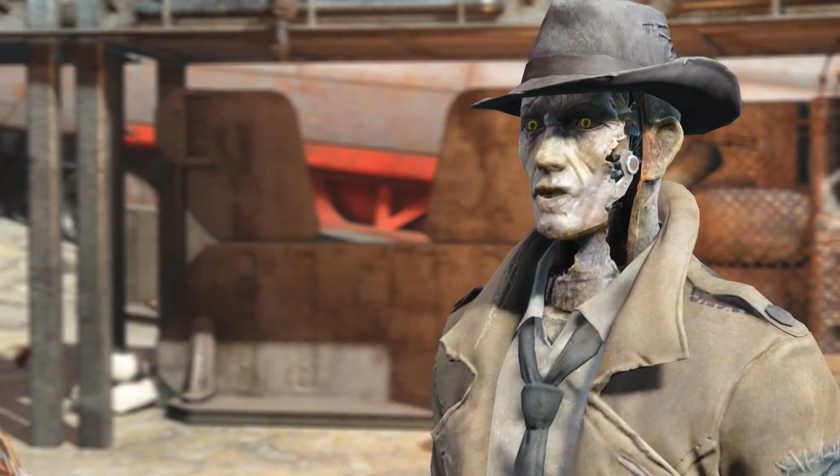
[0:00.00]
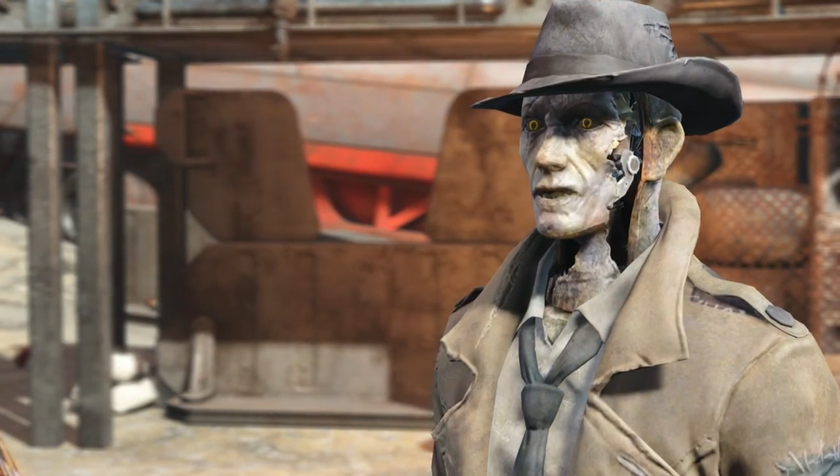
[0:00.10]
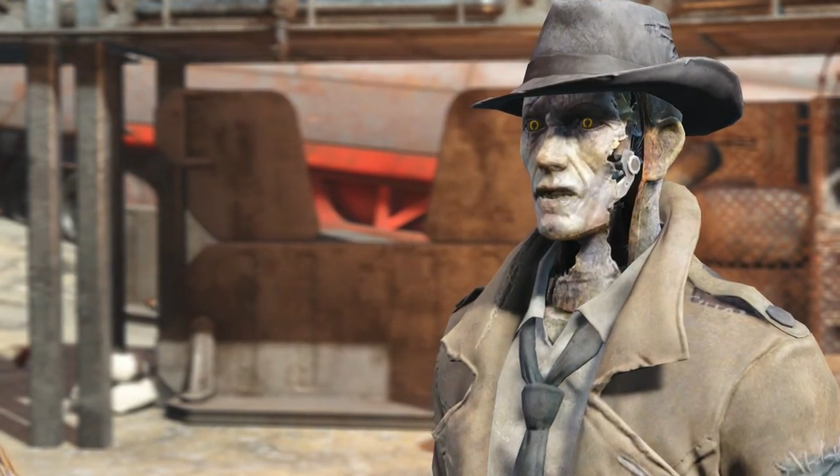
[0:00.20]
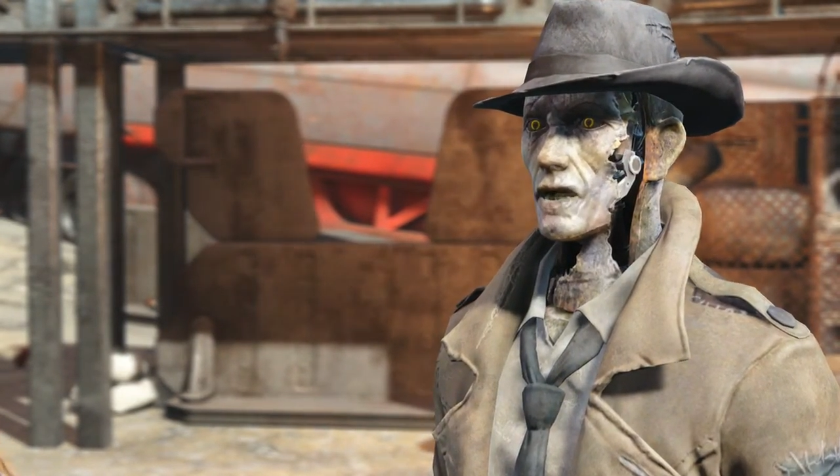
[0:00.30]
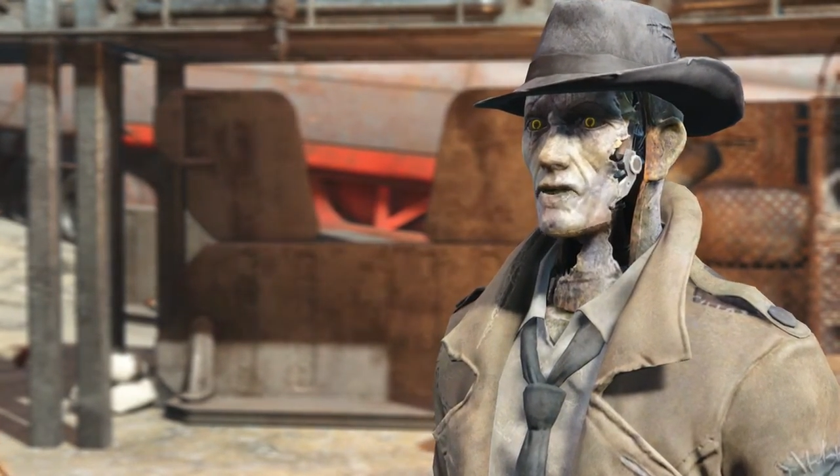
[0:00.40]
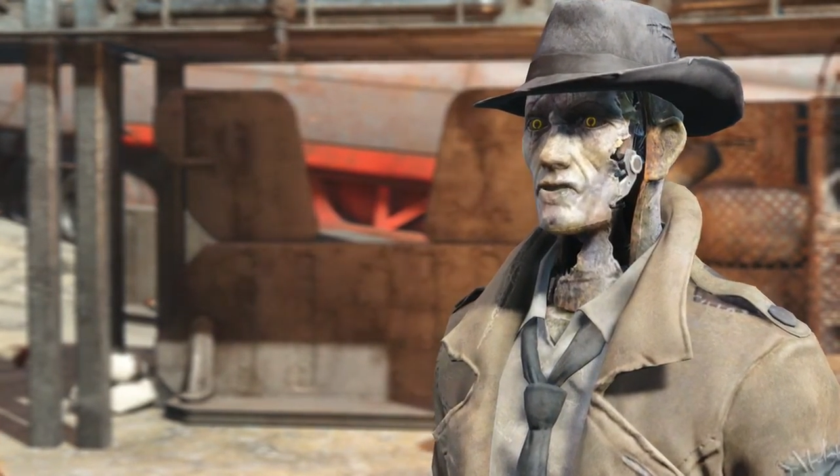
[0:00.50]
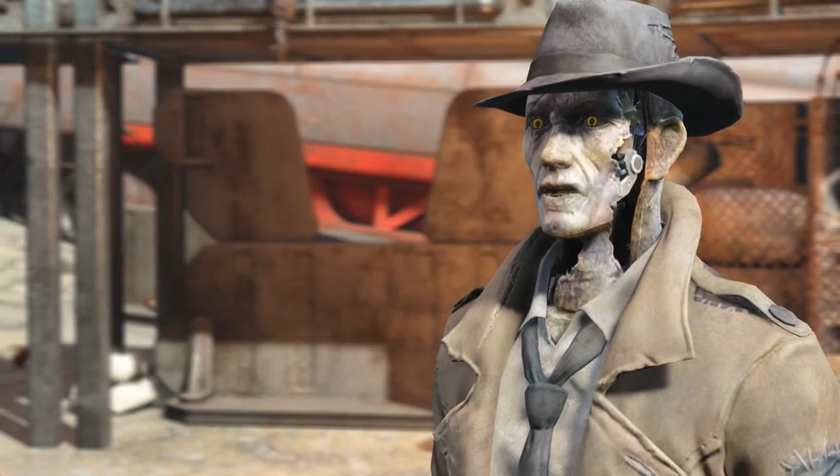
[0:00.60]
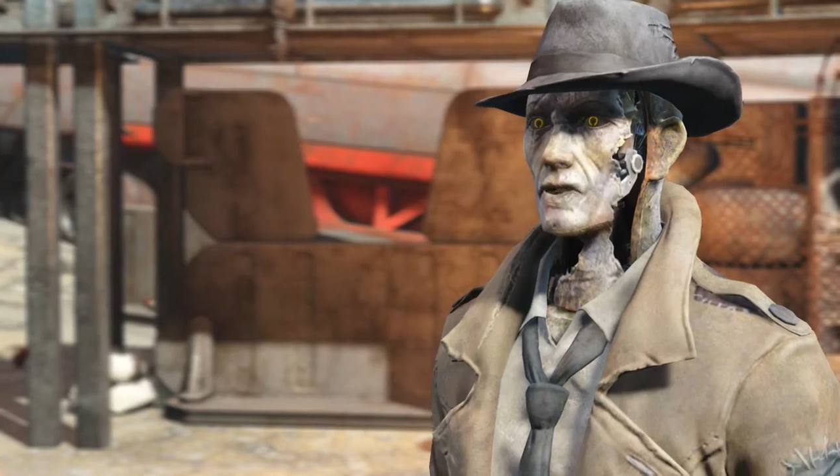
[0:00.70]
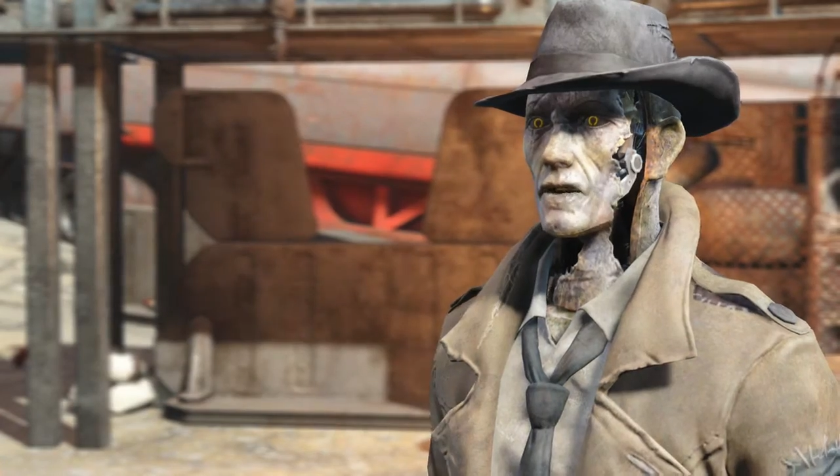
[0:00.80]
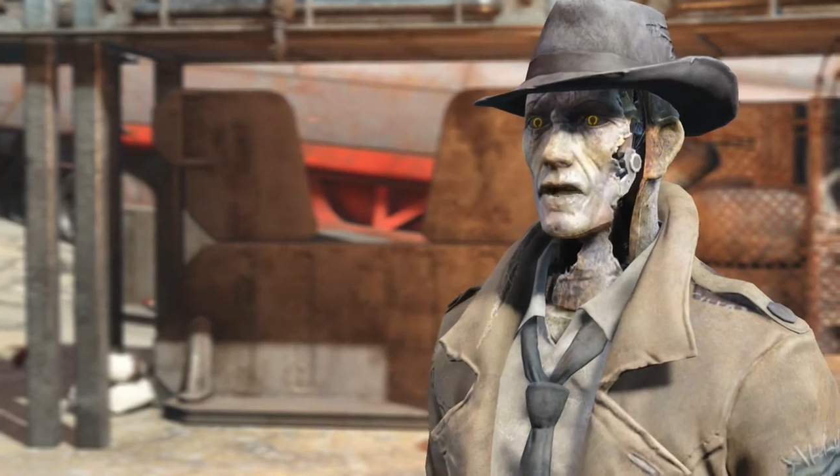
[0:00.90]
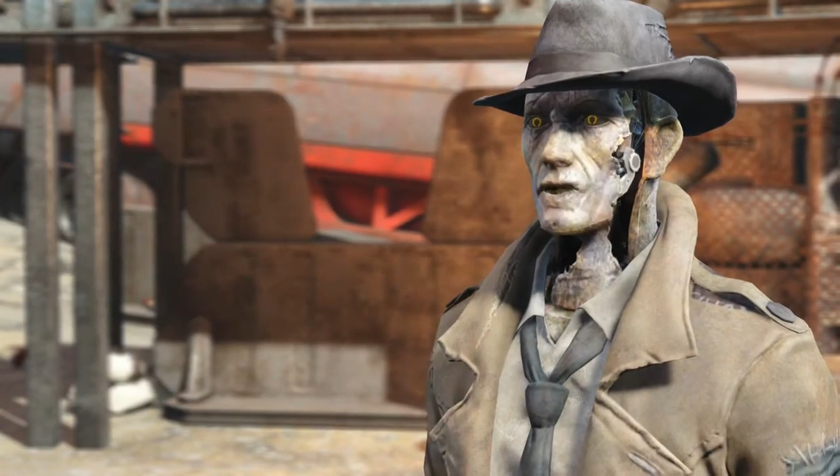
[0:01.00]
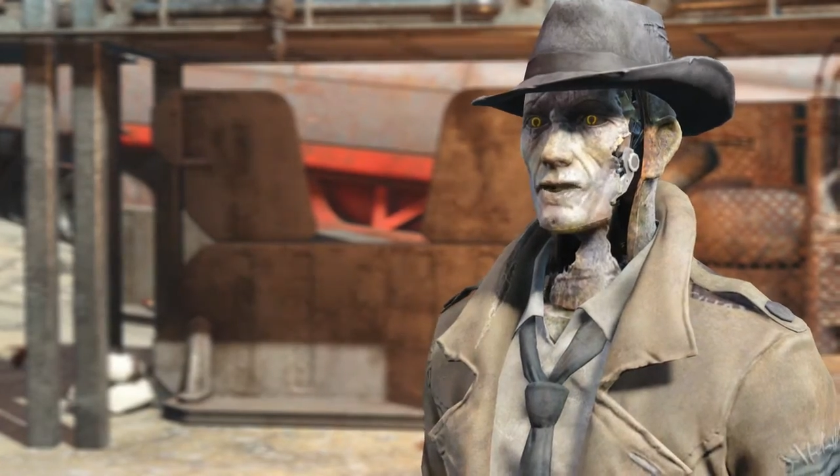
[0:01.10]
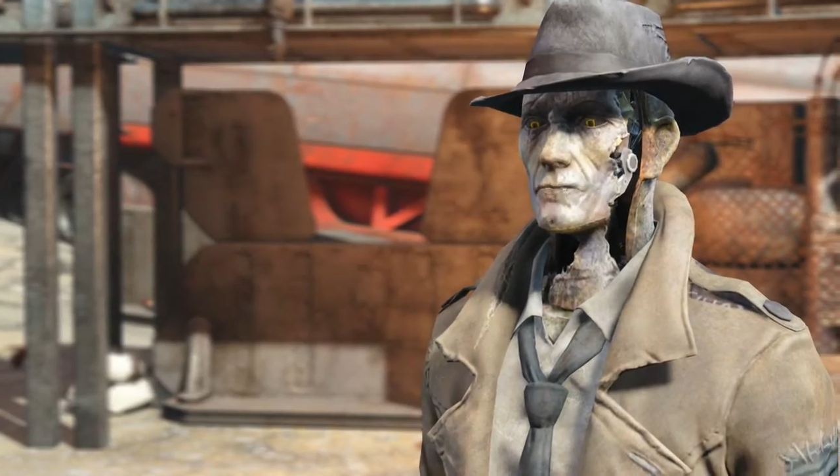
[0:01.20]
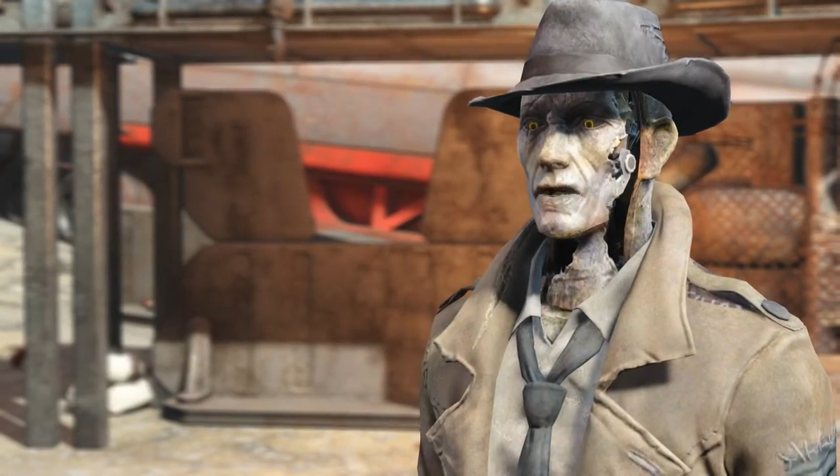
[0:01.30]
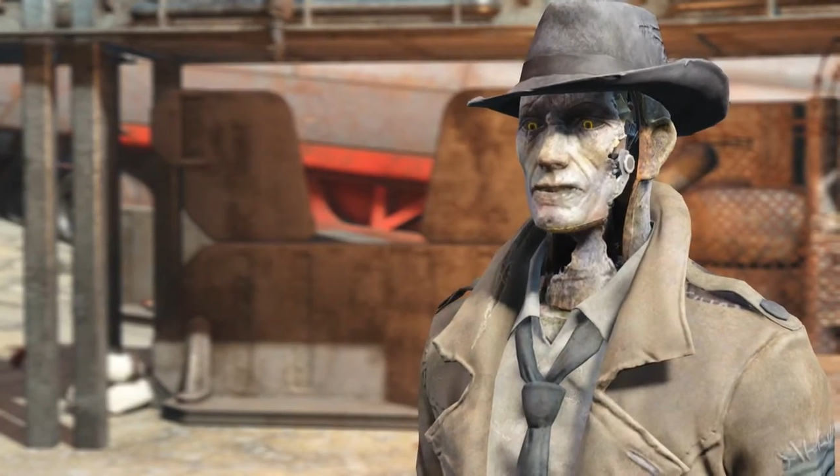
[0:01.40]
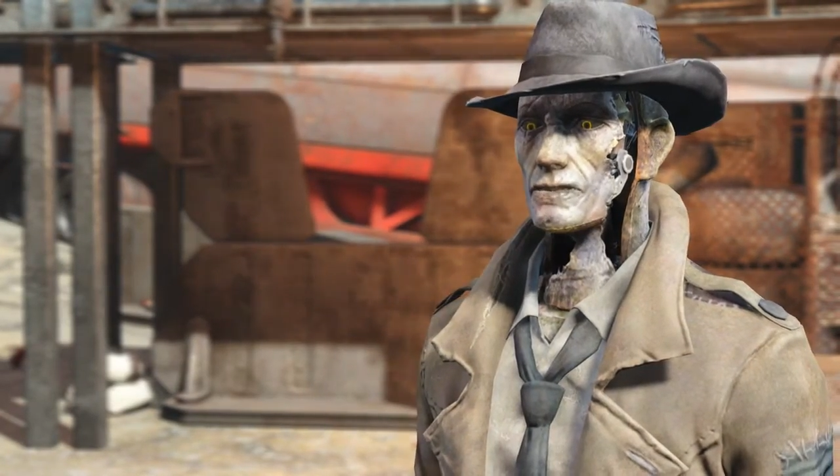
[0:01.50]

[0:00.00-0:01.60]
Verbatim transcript: try and hash out an agreement.